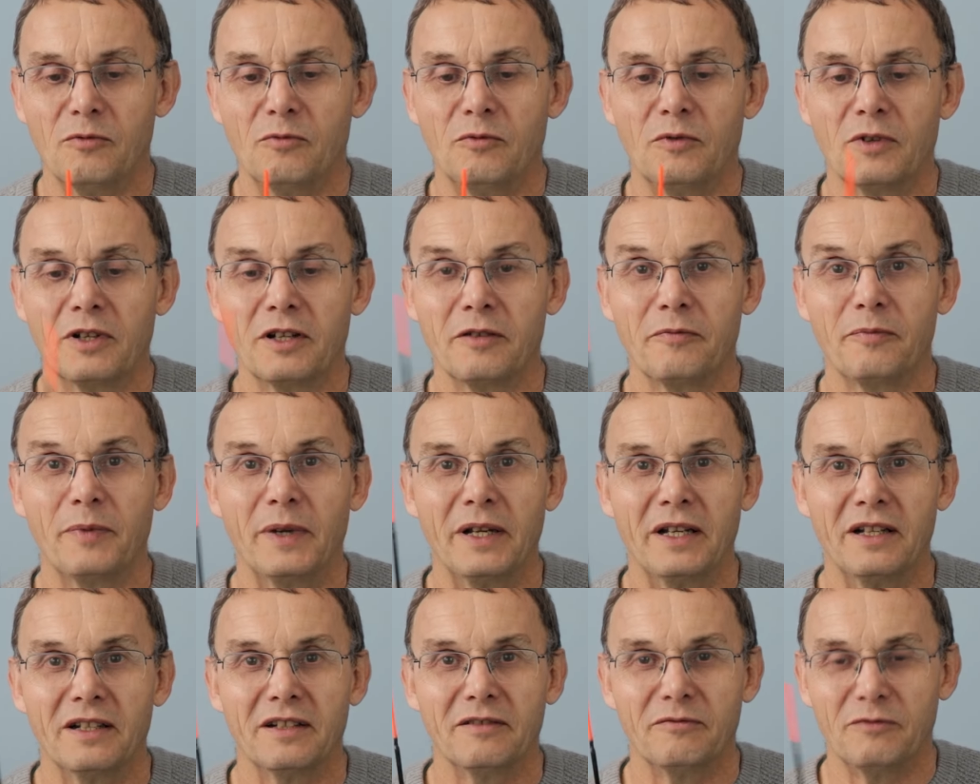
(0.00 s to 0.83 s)
what
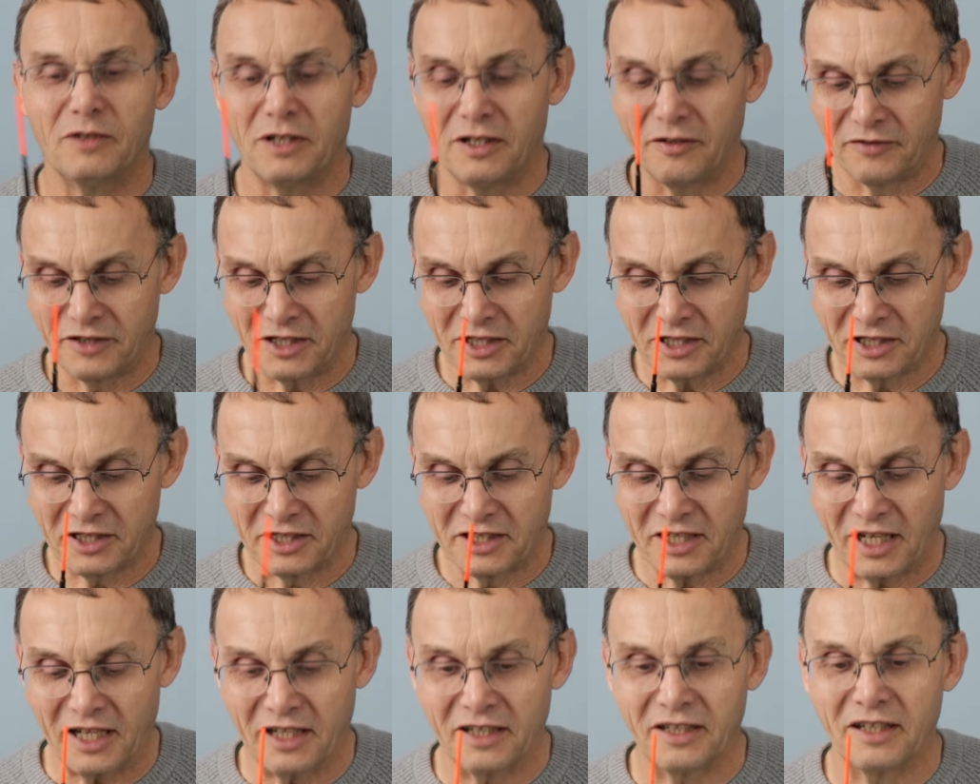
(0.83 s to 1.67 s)
I've just
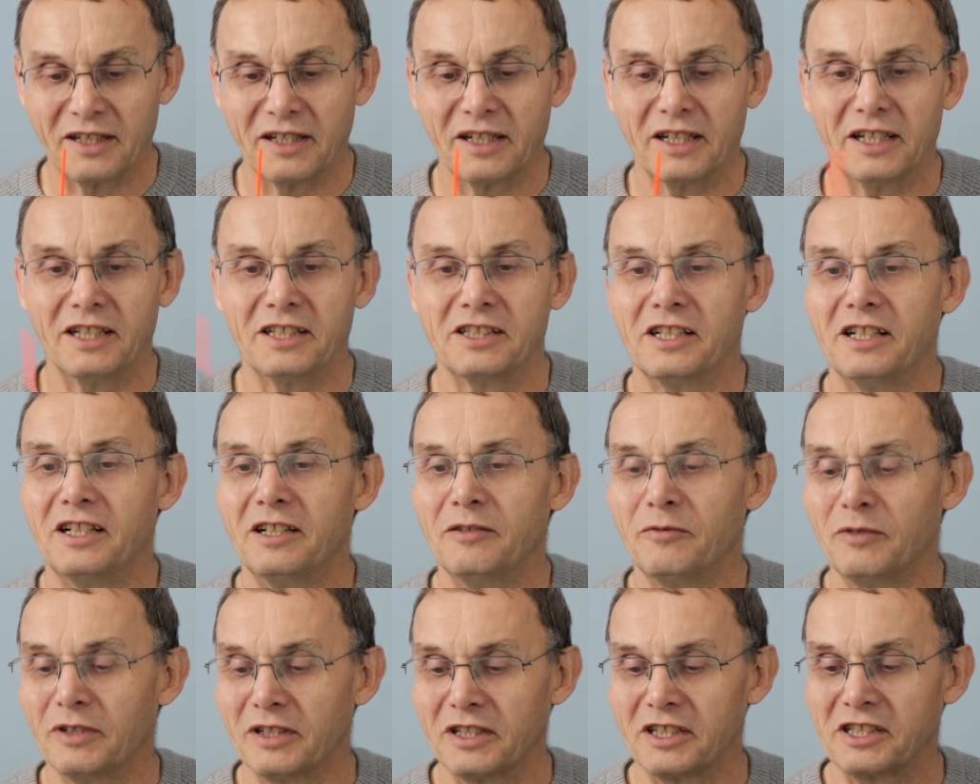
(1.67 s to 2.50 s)
done is I
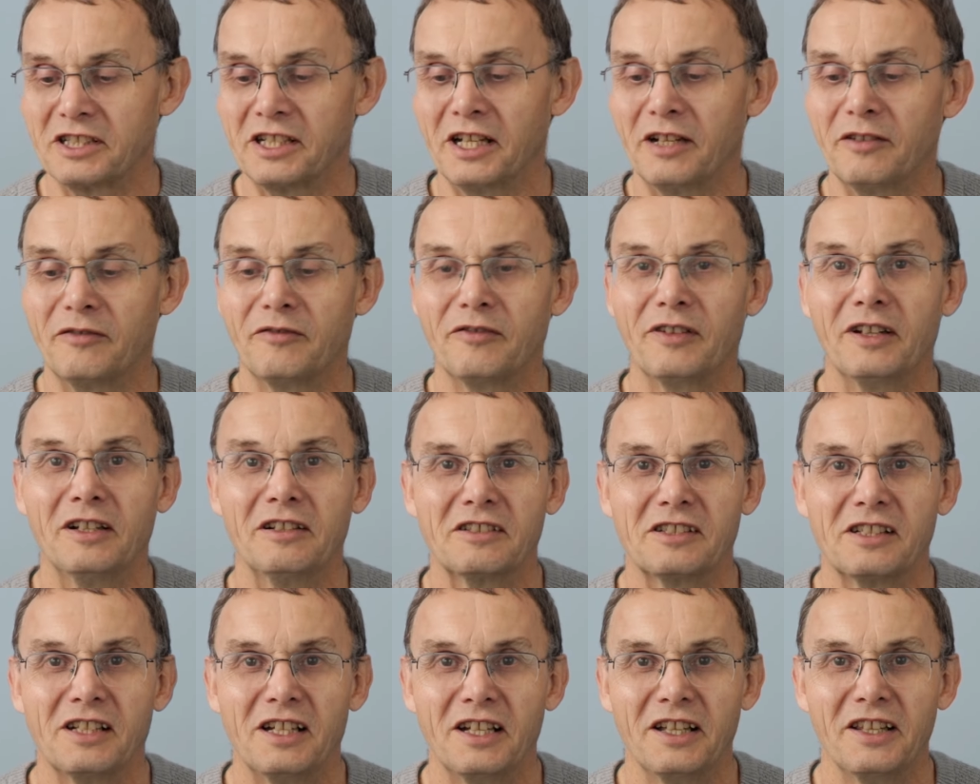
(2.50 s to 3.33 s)
want a set of
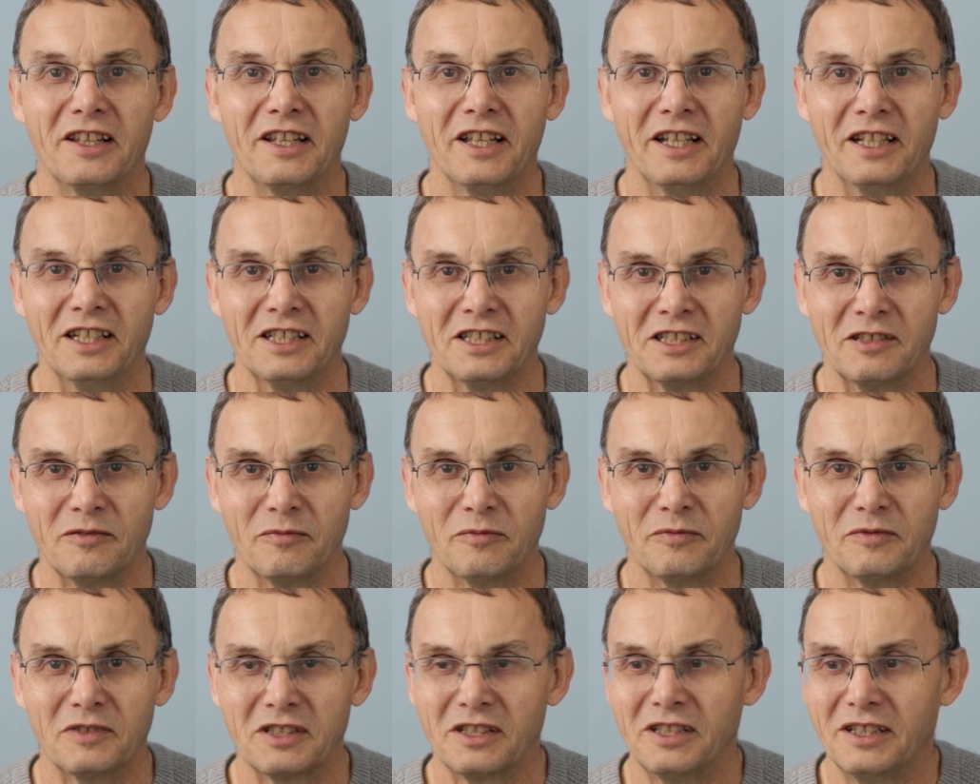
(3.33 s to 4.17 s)
floats like this,
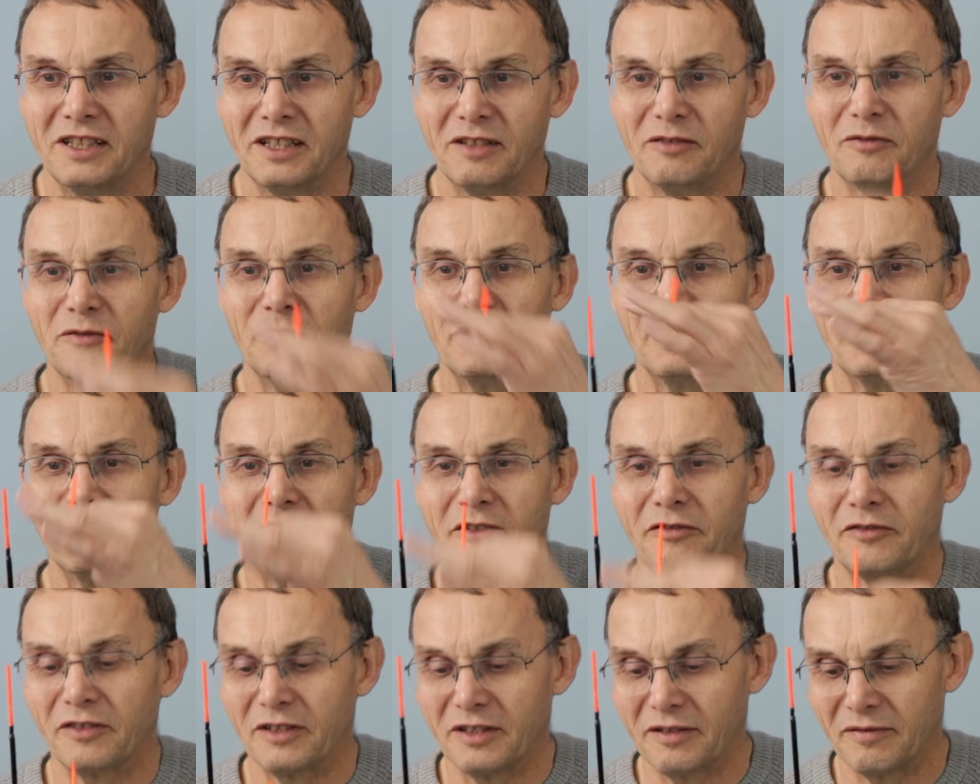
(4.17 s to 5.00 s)
slightly with
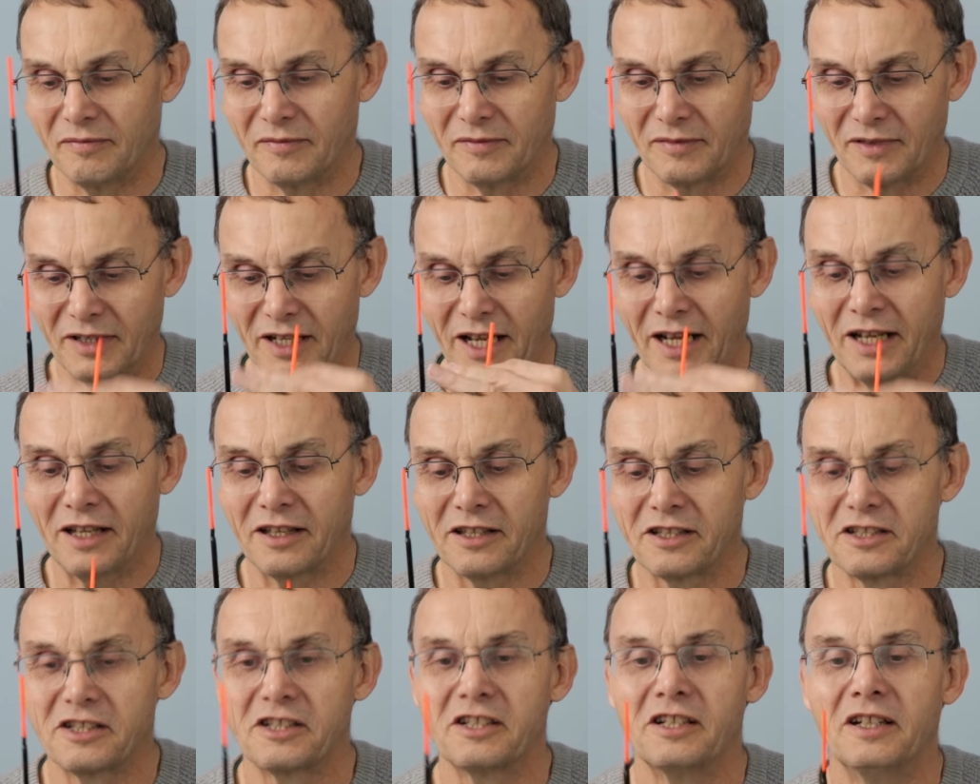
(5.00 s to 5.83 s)
different
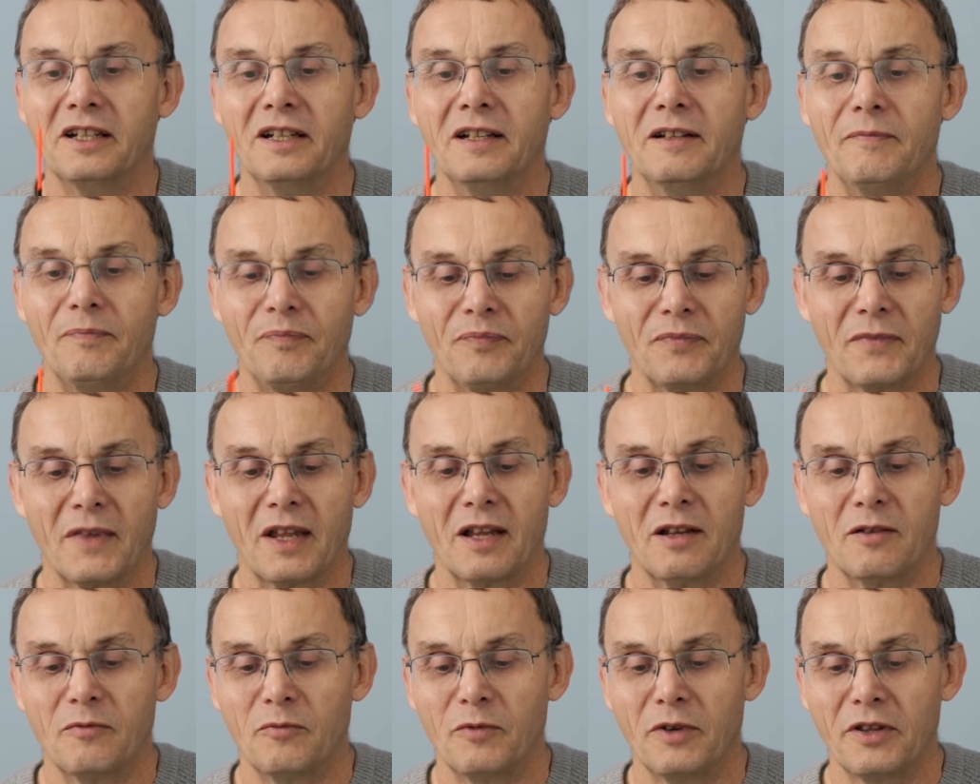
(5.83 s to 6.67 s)
lengths,
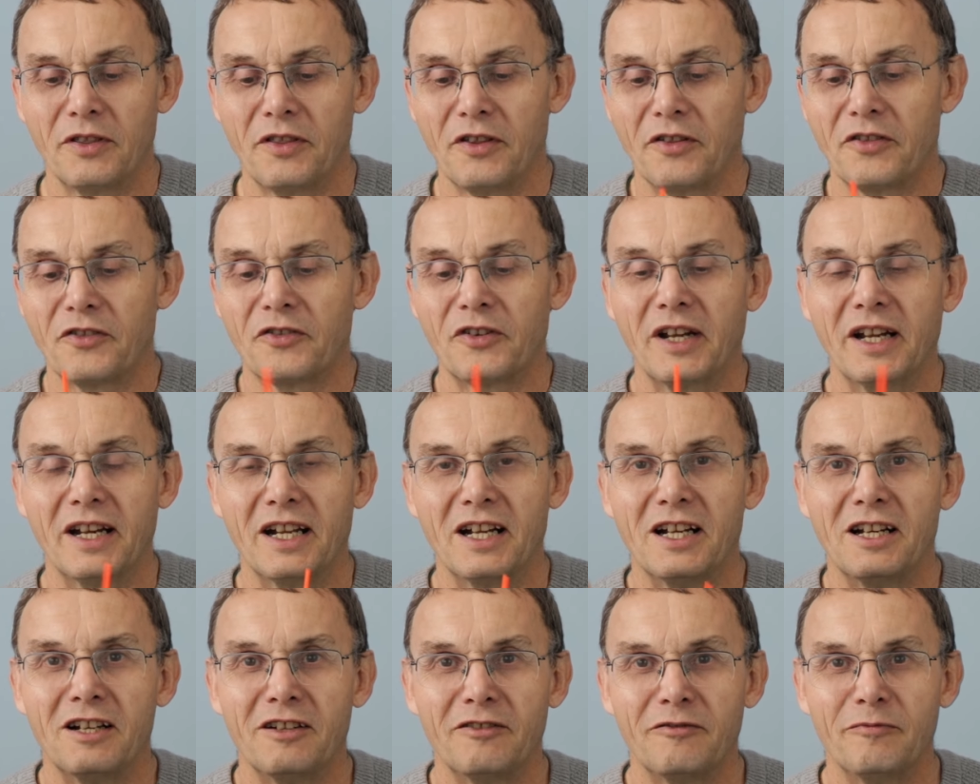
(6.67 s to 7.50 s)
with the
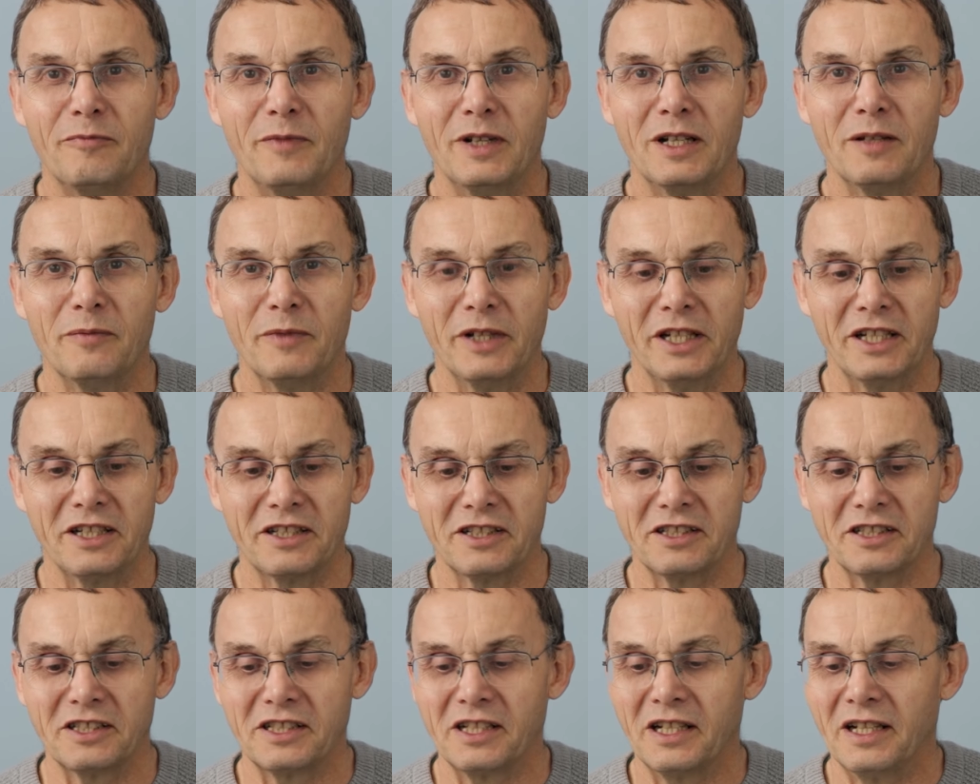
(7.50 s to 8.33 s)
3.5
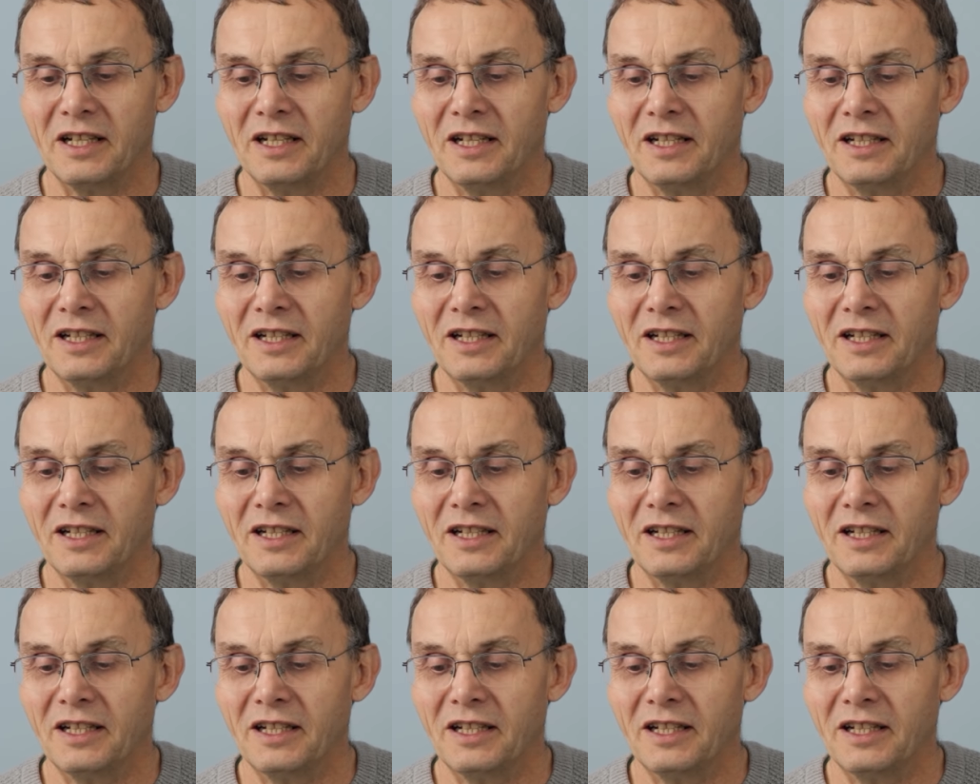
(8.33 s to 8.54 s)
millimeters.